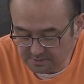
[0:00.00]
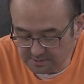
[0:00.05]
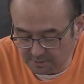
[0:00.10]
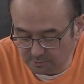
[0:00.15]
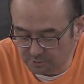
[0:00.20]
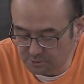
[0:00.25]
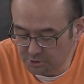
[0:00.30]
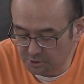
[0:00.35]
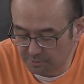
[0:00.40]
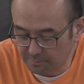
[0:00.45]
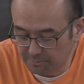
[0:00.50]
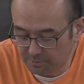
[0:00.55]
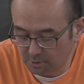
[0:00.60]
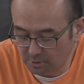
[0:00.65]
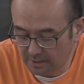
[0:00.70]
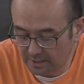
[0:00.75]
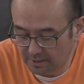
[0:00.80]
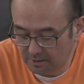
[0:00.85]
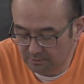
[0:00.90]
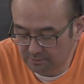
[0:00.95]
See what you can
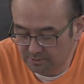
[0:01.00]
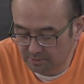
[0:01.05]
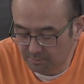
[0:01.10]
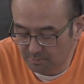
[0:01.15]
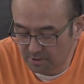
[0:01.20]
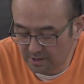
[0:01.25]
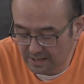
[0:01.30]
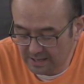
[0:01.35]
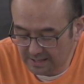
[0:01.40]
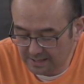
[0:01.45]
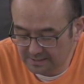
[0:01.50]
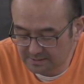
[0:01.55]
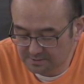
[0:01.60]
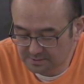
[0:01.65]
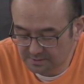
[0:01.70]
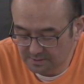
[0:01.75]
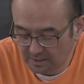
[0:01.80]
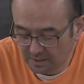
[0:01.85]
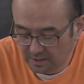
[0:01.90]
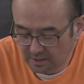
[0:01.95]
pull out. Number
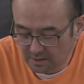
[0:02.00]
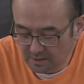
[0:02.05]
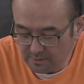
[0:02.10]
8.